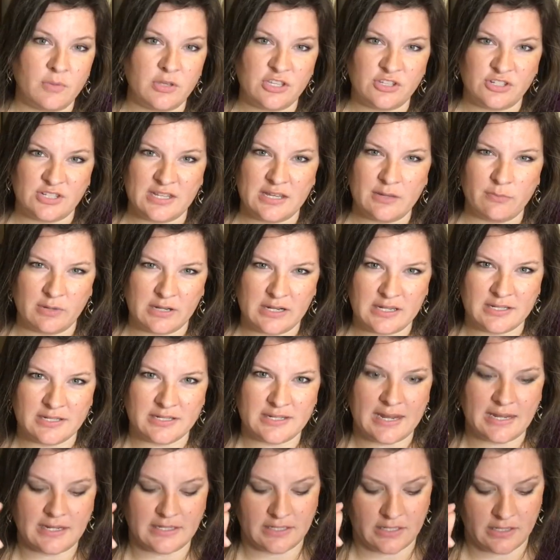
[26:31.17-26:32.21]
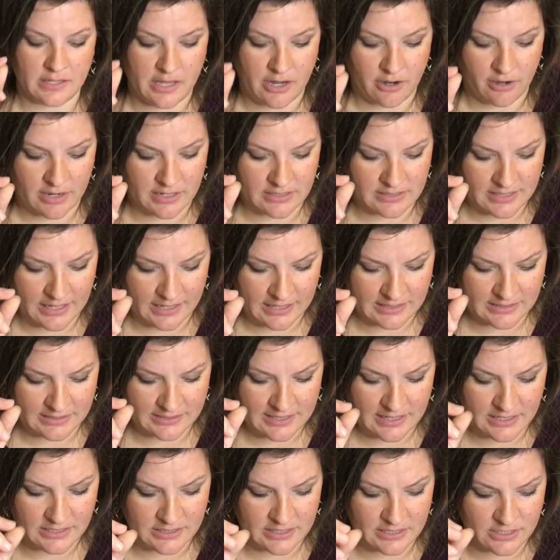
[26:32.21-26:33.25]
But you see what he states in there is that he
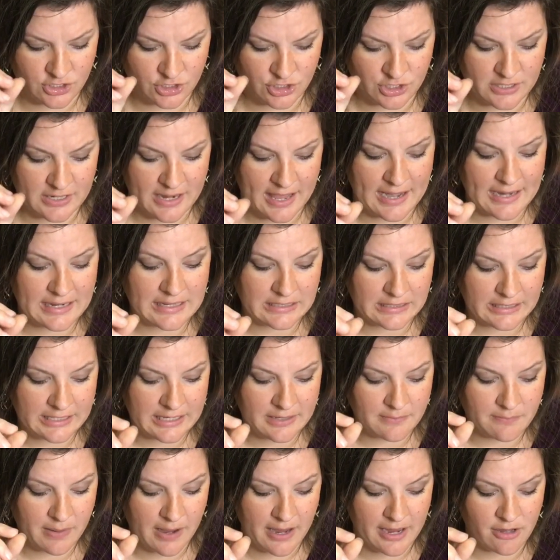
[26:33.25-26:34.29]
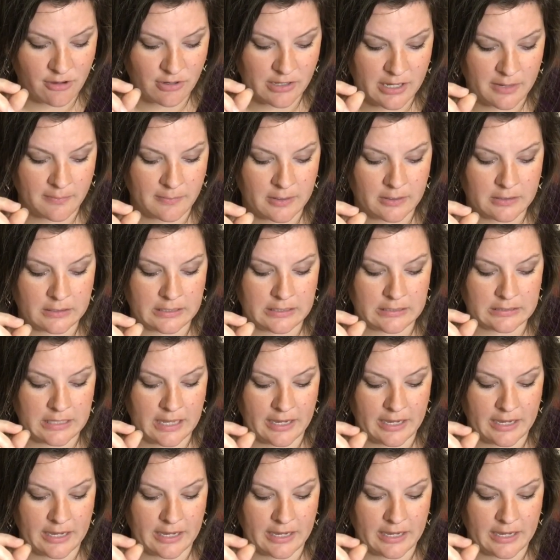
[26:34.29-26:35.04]
states it's genetically and biochemically